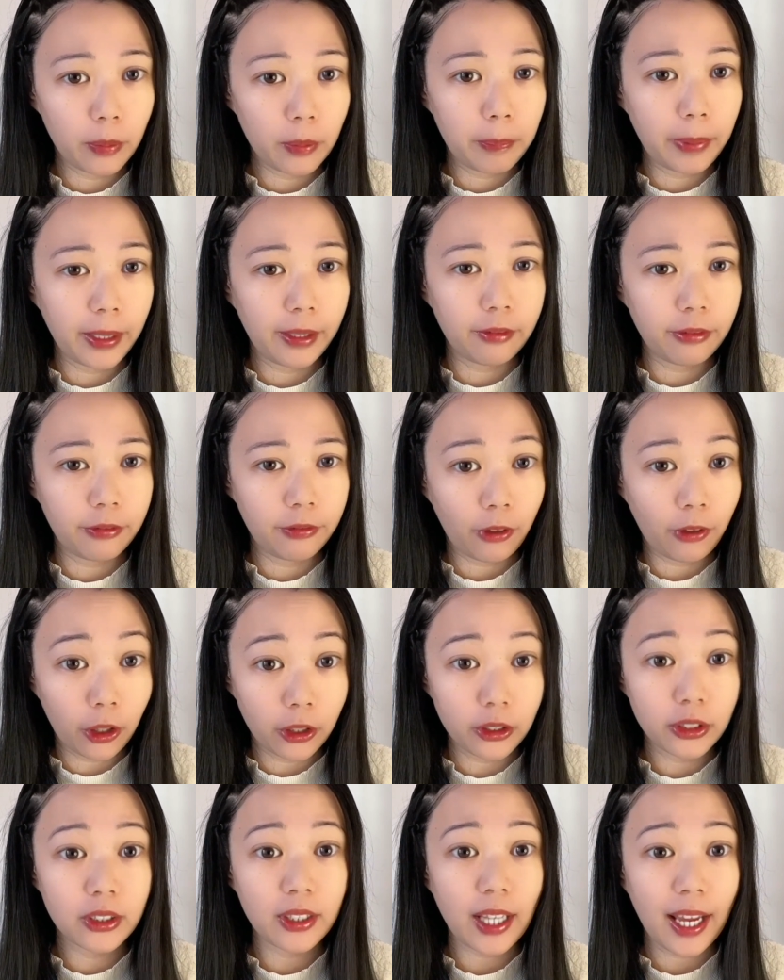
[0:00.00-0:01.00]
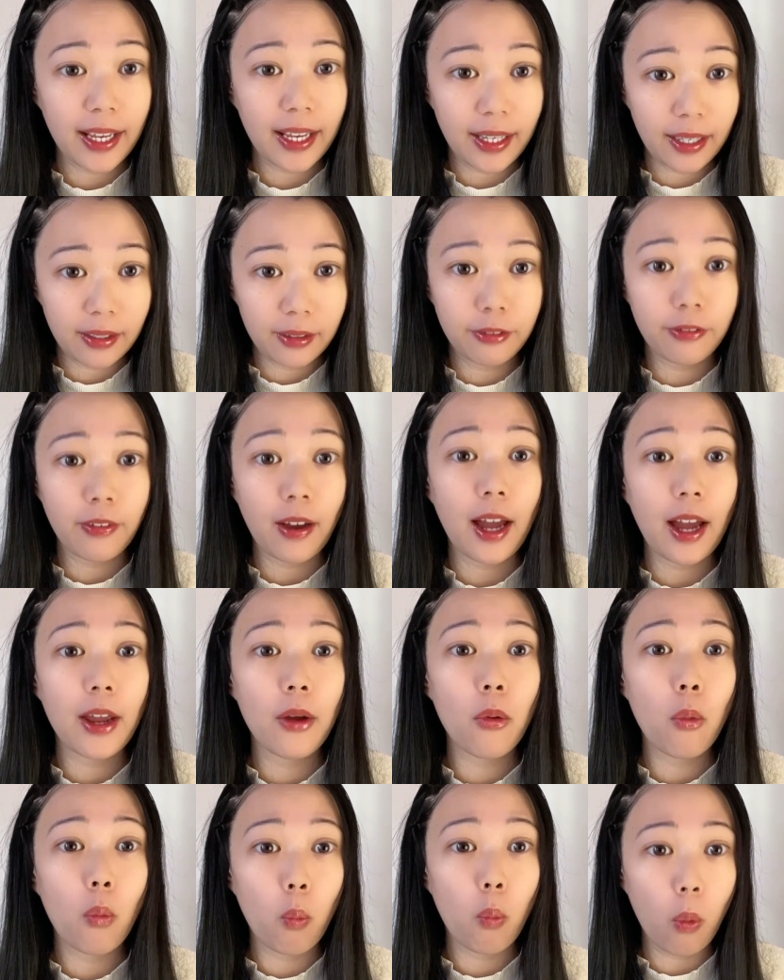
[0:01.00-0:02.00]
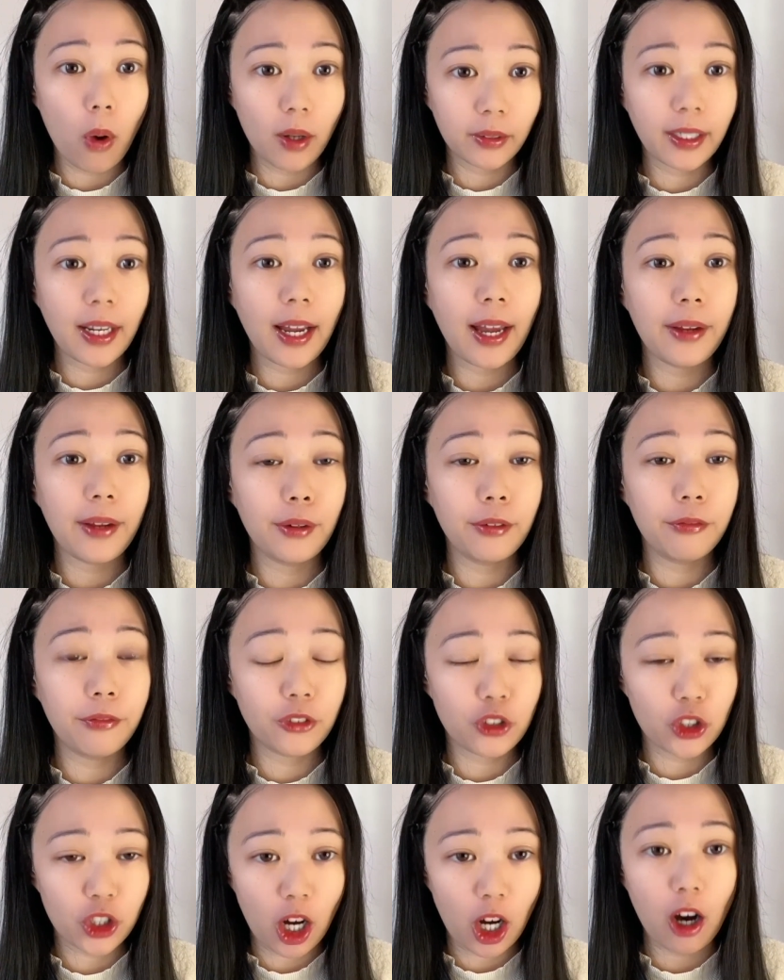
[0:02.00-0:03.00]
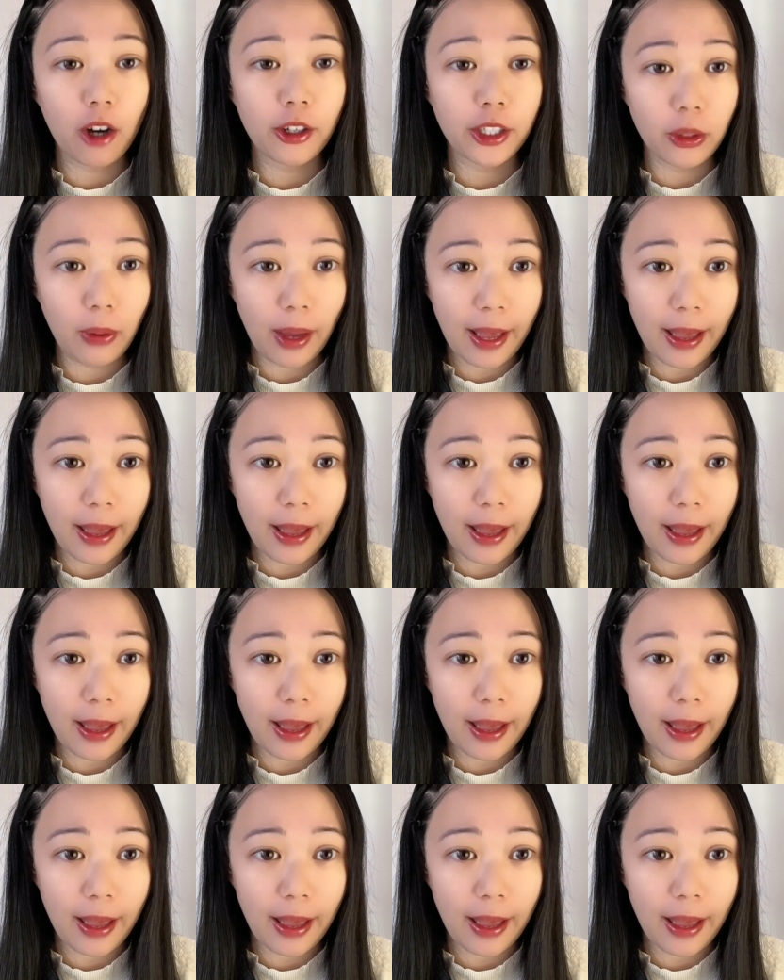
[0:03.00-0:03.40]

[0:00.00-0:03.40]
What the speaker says: would be first identify what kind of chart you